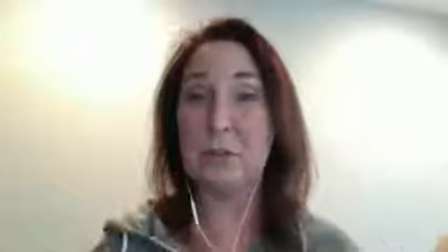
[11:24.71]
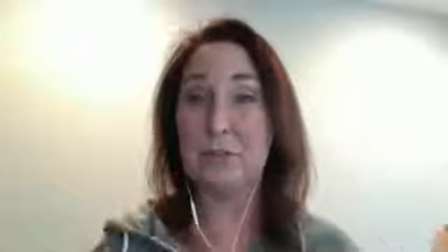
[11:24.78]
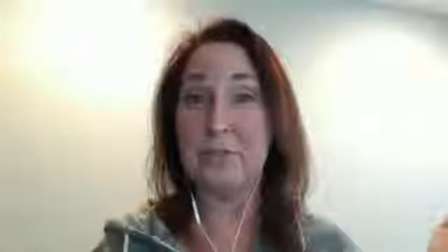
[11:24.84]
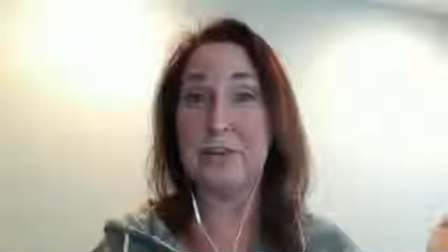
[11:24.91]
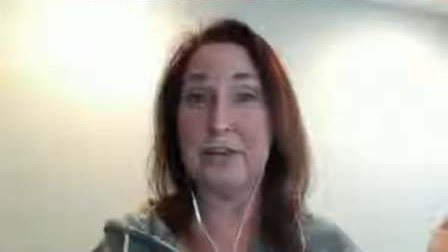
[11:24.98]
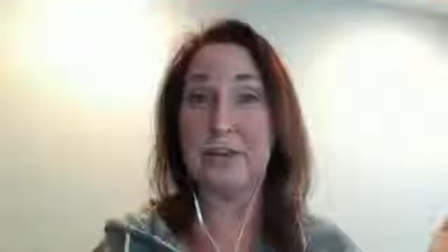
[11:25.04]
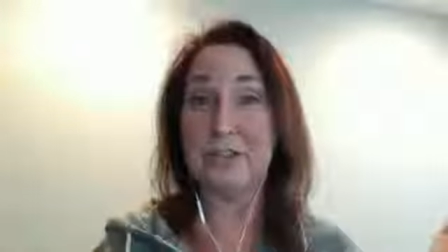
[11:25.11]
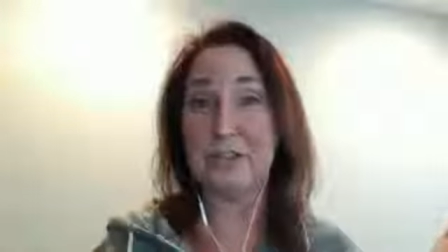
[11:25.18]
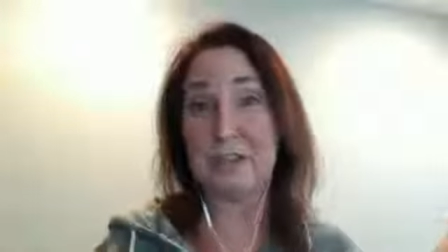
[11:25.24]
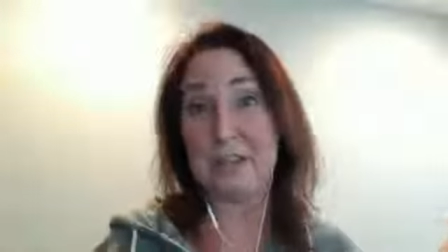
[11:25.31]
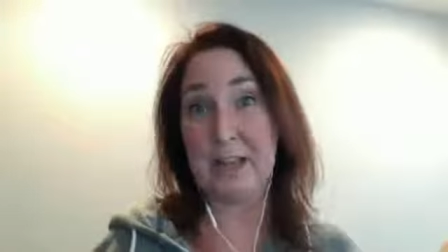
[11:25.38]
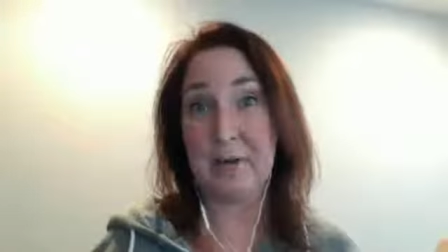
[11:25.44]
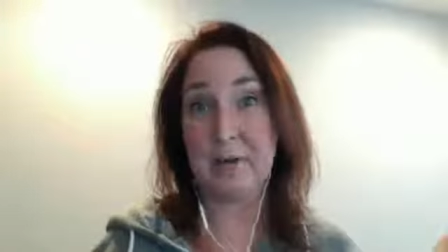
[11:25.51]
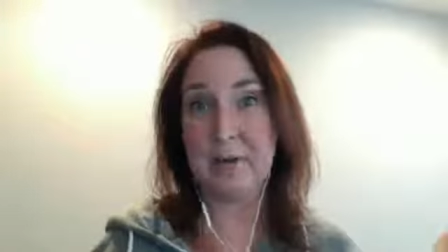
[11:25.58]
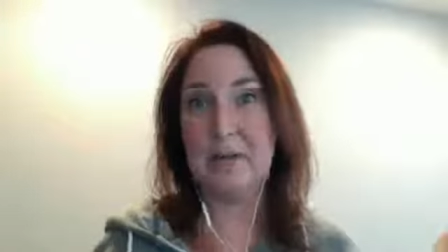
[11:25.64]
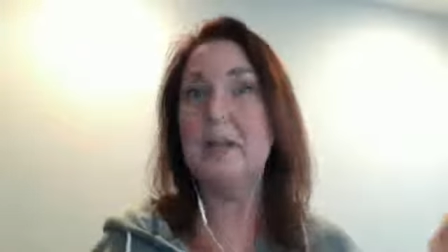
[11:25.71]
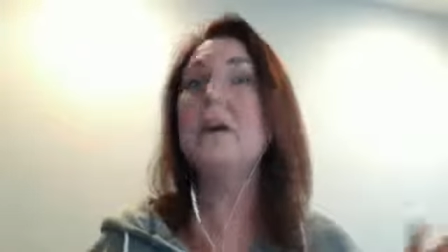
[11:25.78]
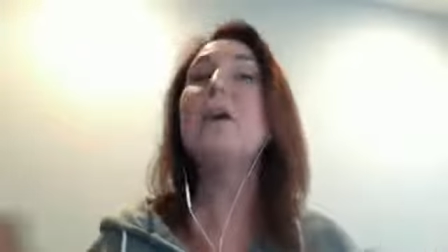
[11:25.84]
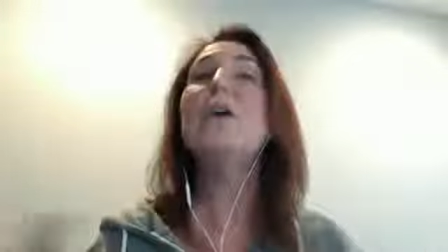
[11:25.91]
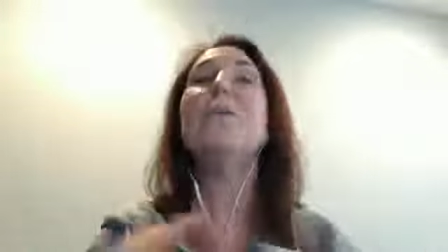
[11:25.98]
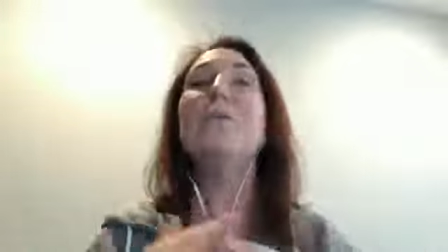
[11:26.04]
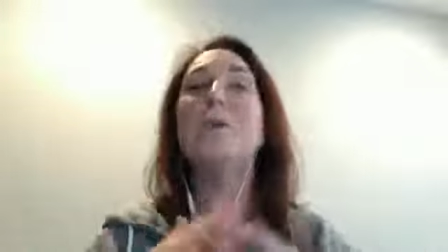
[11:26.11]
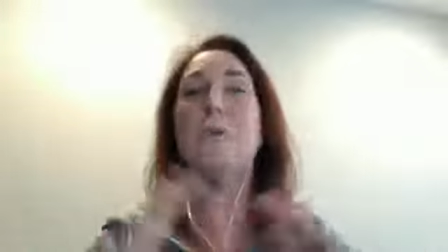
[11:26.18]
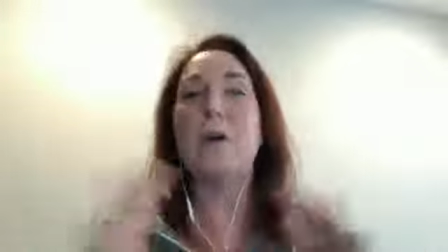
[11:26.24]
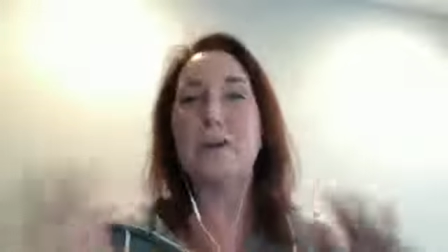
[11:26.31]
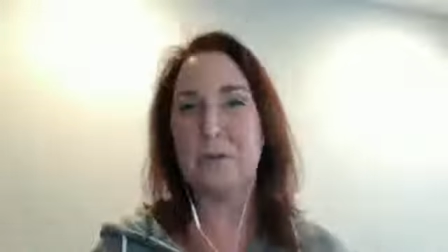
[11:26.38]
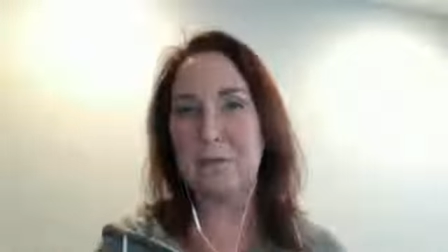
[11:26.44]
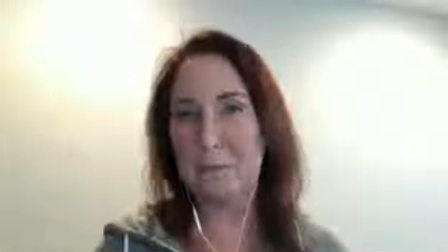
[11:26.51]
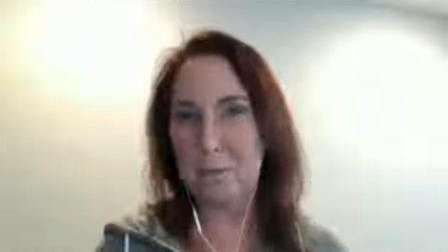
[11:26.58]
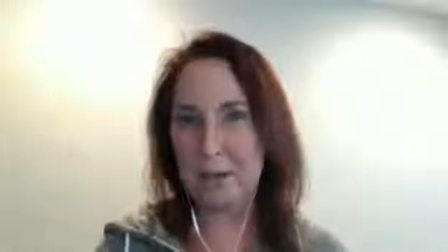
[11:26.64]
over your kitchen counter. We want
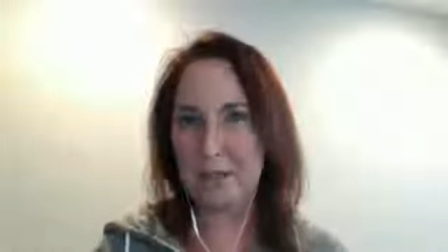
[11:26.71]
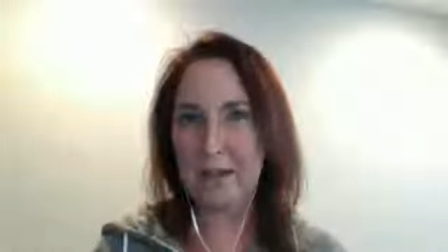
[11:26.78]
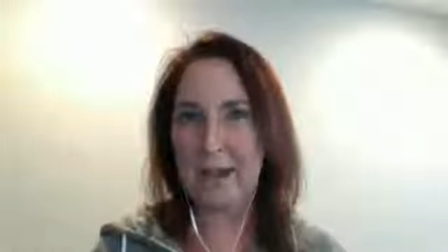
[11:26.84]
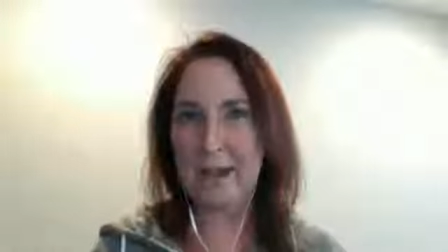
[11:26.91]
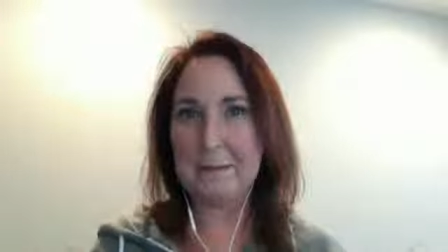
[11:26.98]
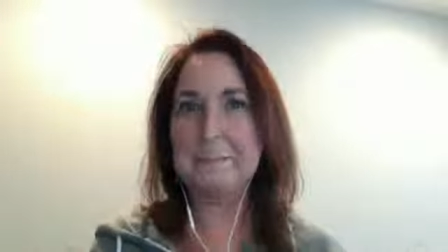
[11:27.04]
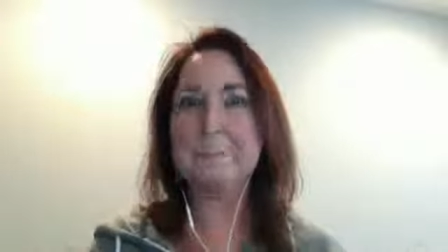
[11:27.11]
to avoid that.